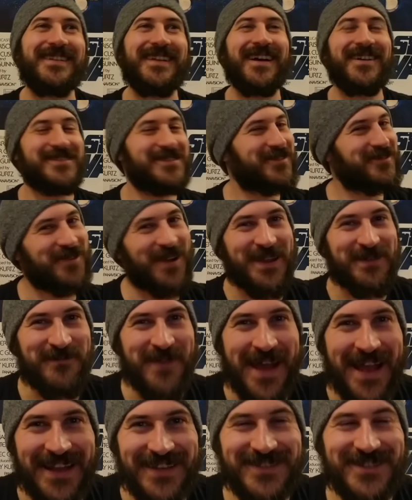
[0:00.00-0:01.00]
That's a great
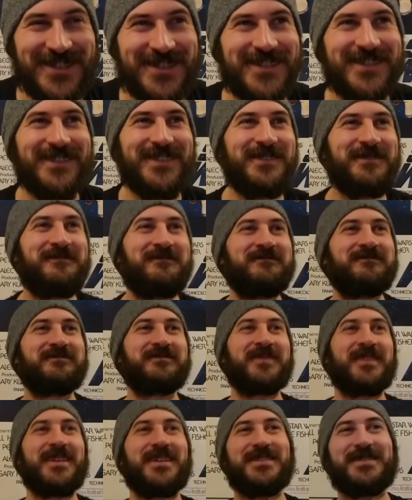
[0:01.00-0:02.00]
match.
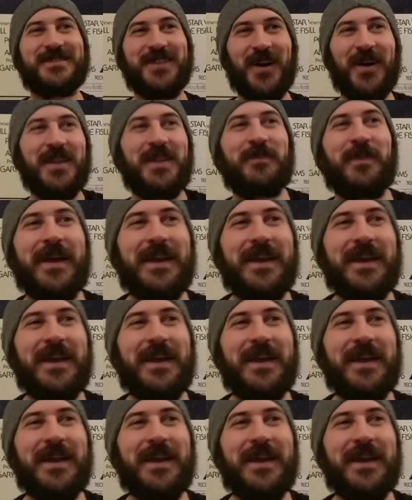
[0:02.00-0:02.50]
Tyler